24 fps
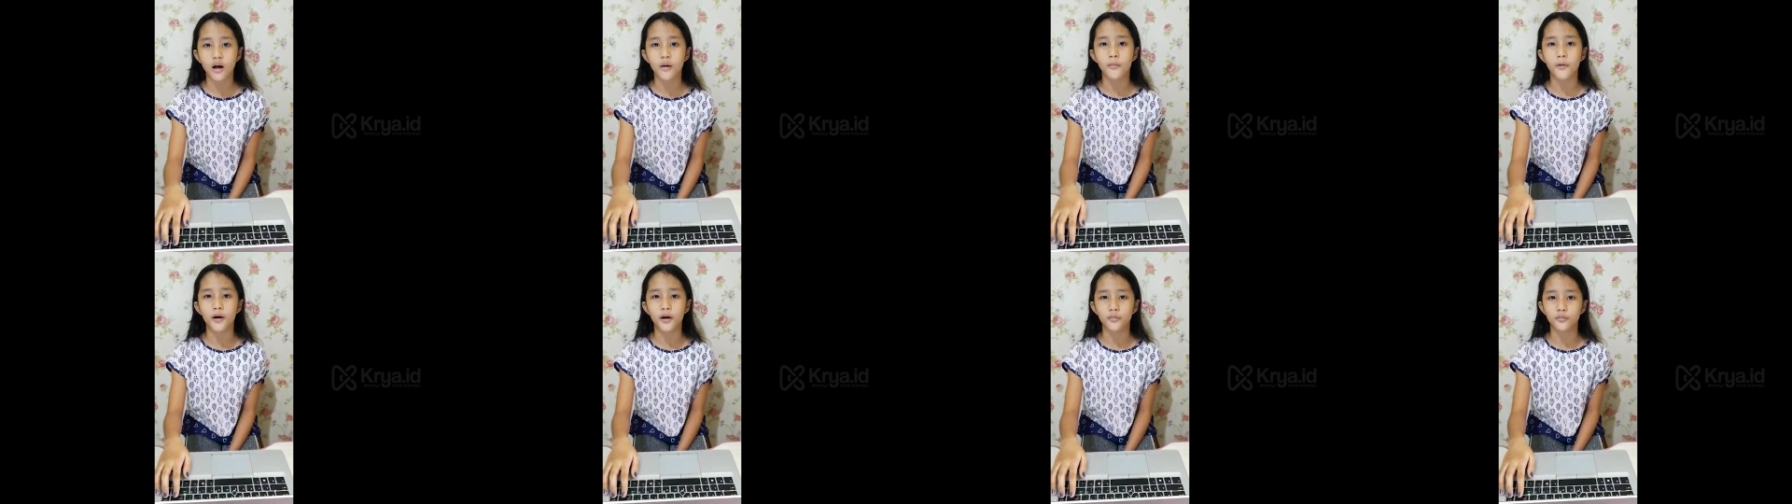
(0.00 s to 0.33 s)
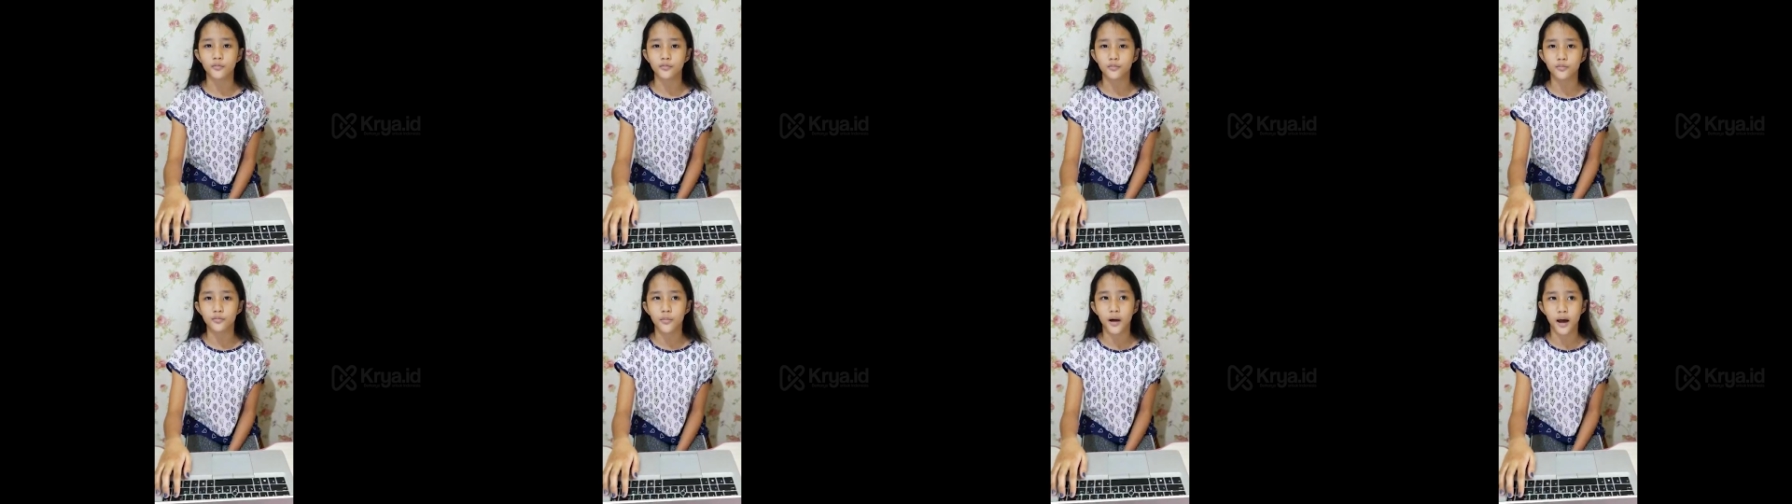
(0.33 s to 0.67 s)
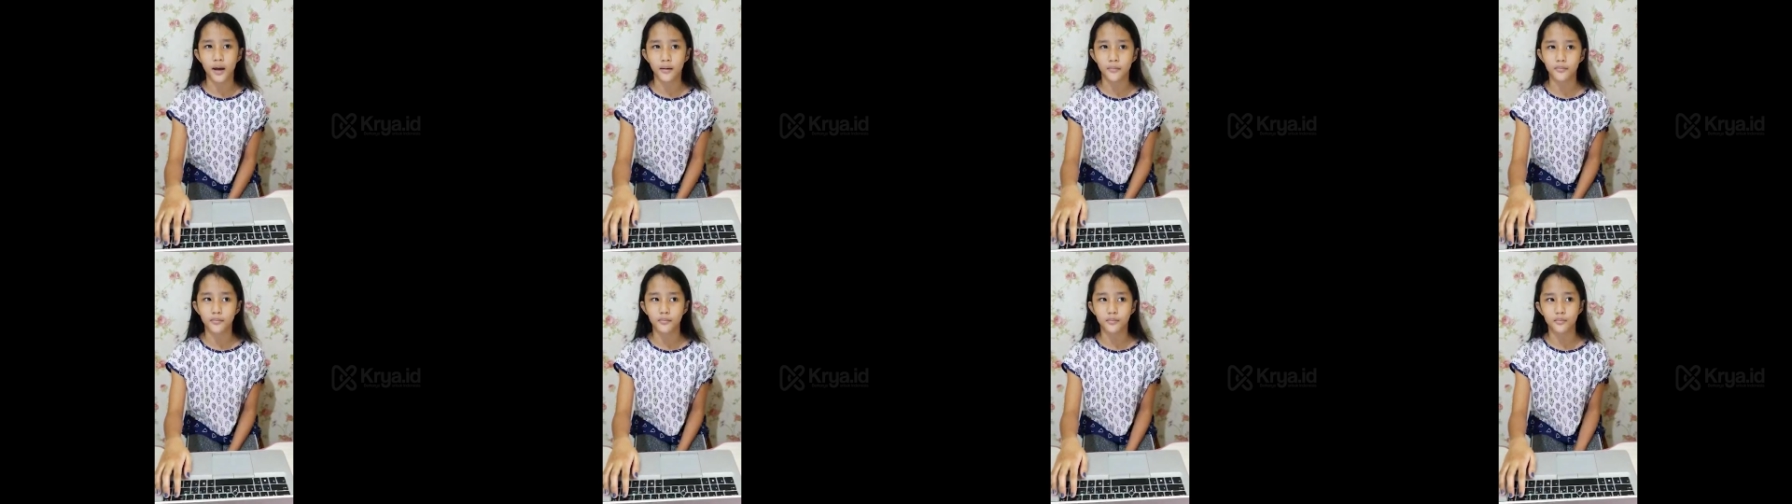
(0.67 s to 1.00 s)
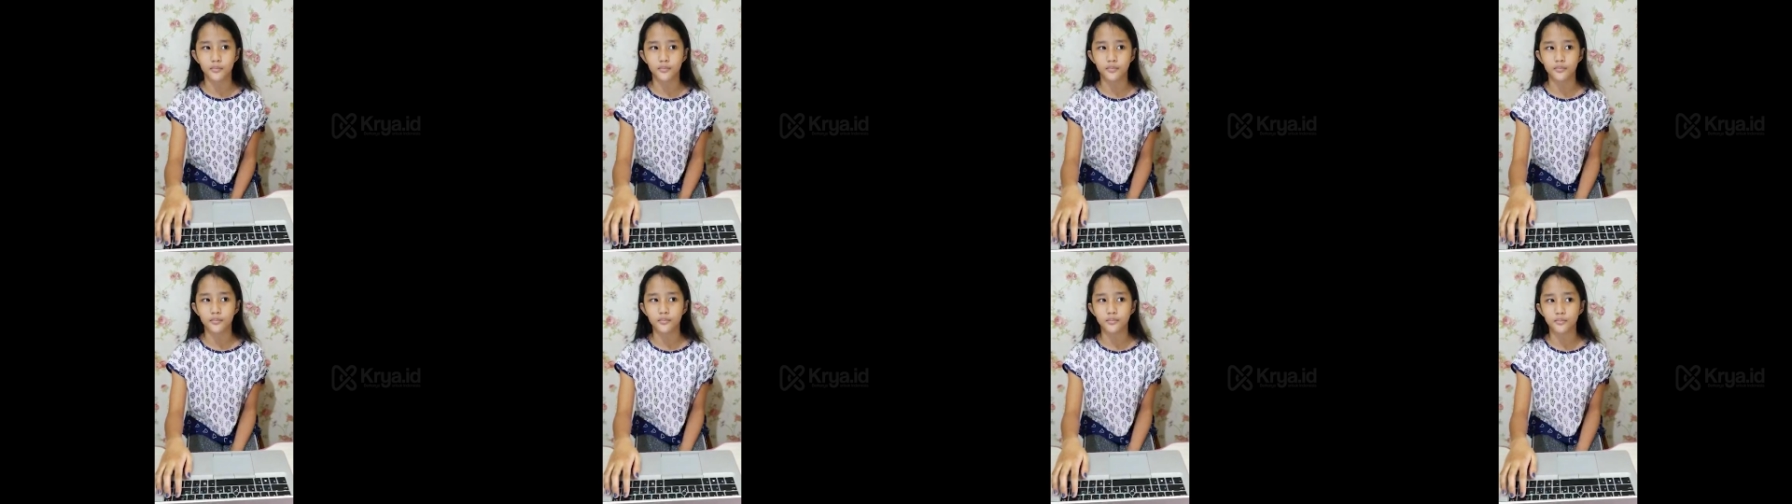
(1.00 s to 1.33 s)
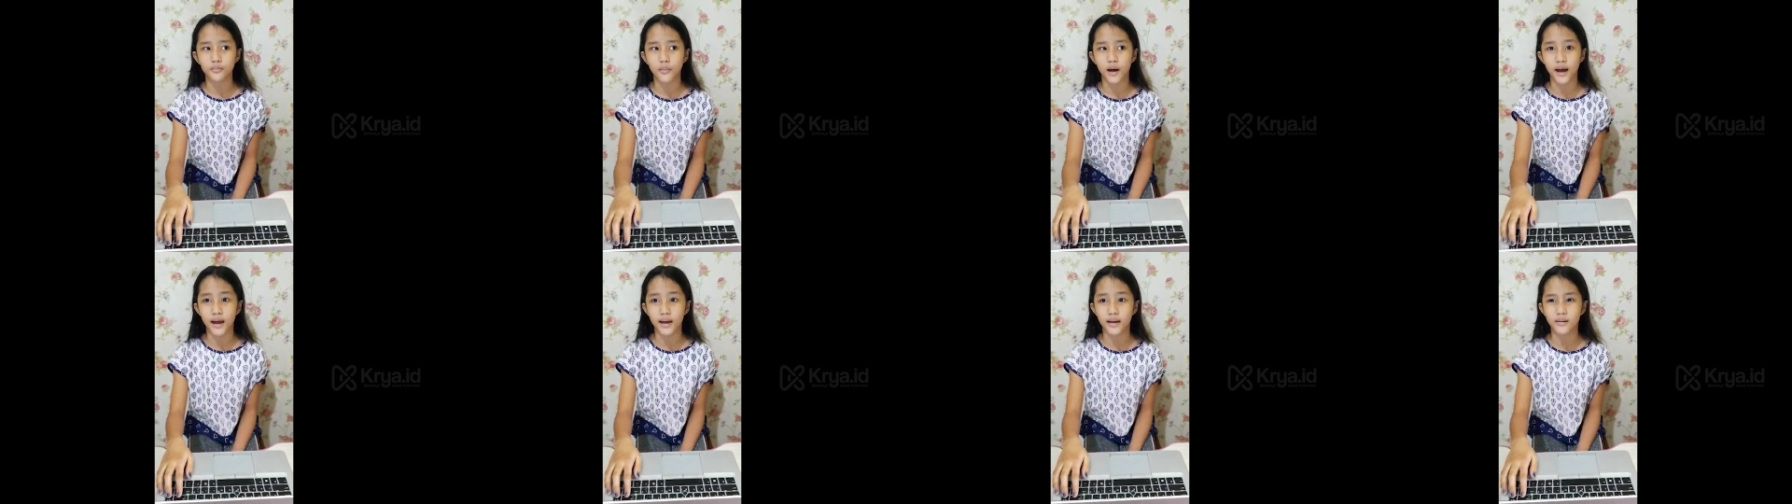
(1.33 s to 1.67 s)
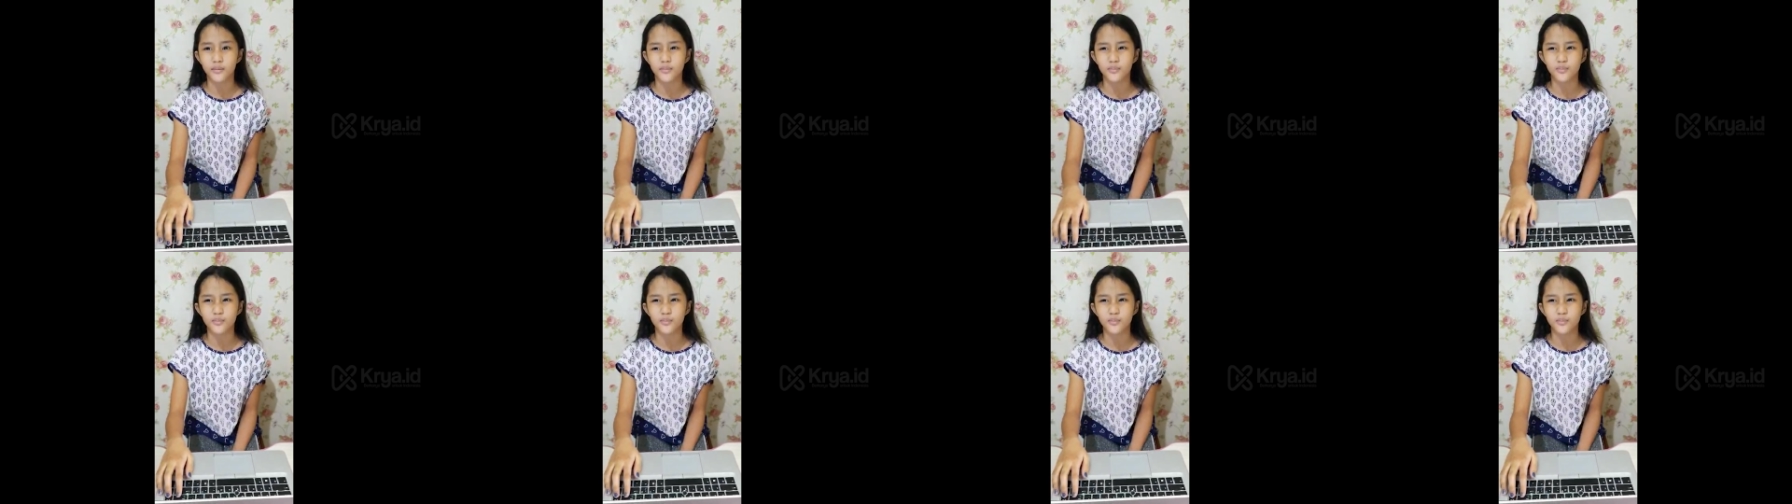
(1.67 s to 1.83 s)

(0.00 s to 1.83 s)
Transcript: about my